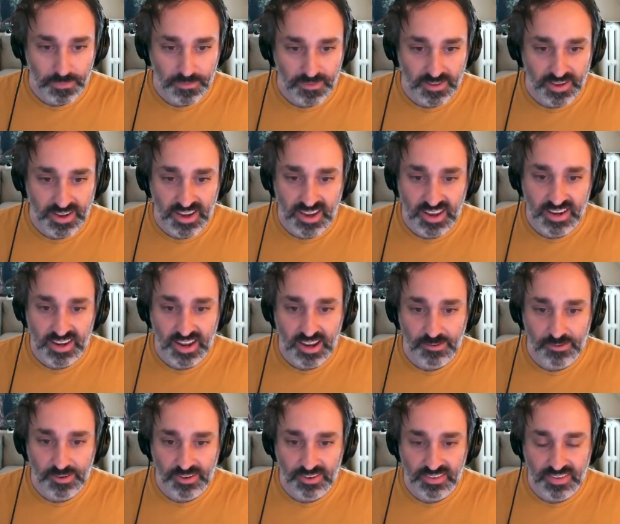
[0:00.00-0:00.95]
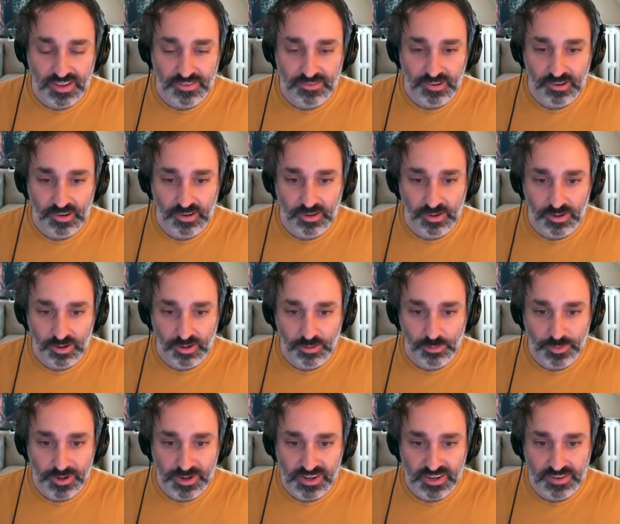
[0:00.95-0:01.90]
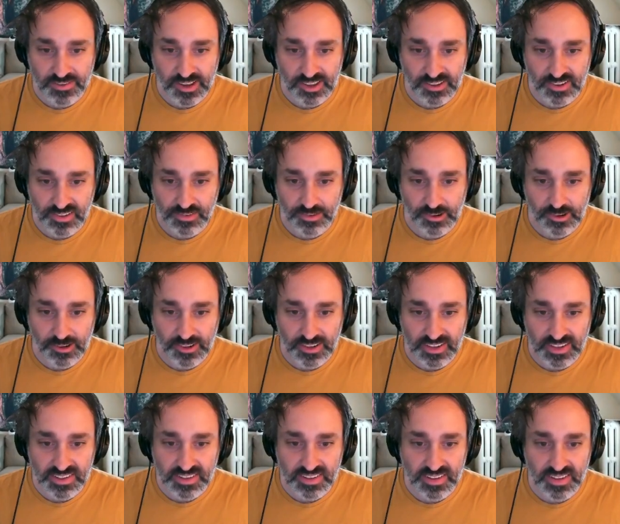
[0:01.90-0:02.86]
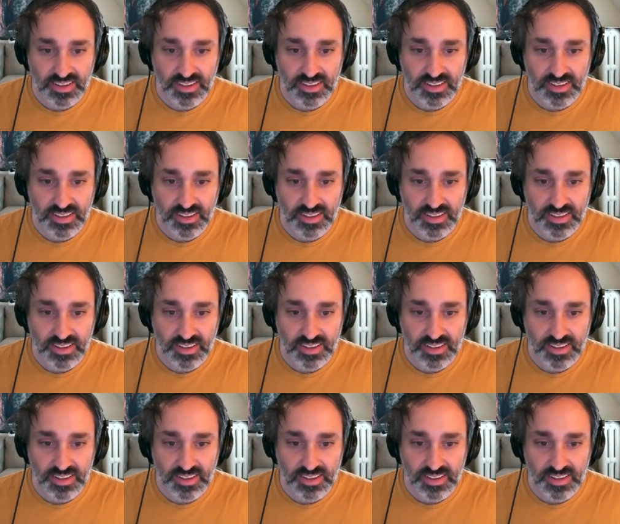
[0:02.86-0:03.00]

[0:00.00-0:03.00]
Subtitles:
And now we just have our 1D values for all these.